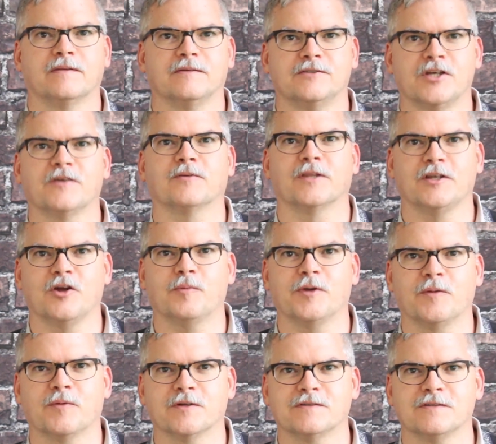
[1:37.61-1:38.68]
generally
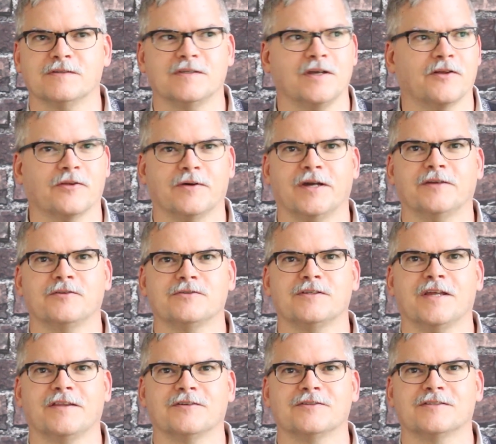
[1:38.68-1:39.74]
nobody wants to see, although I
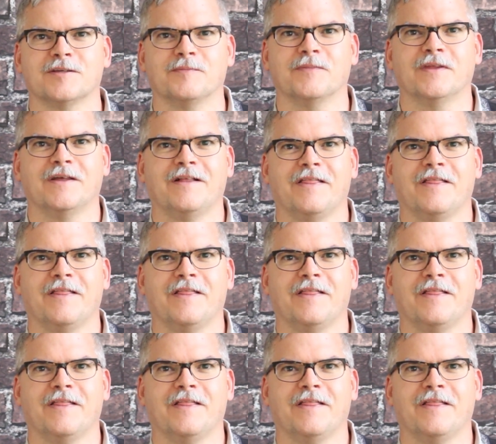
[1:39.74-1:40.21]
understand there's some